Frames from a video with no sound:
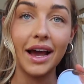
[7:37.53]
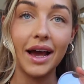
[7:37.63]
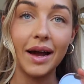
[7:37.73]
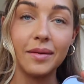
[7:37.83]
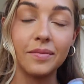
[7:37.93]

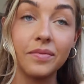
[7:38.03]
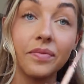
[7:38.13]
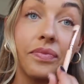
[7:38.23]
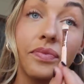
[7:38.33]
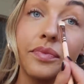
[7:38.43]

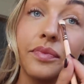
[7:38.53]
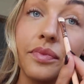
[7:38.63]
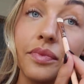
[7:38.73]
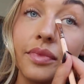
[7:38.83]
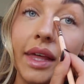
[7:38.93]

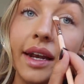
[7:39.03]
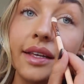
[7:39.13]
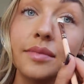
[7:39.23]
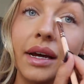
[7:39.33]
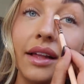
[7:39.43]
that
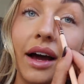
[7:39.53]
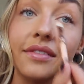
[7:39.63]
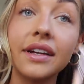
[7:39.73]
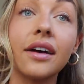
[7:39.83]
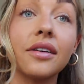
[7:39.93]
is my life
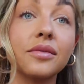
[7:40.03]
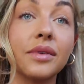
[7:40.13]
now.